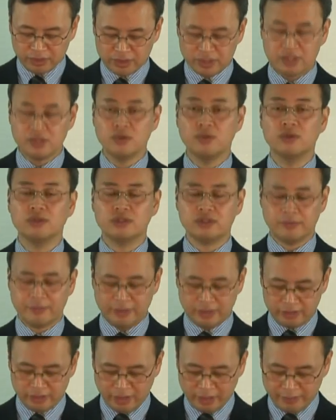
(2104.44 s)

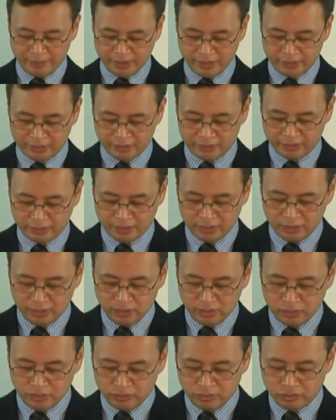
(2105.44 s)
although I
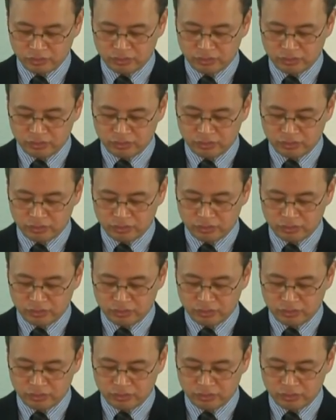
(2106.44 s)
was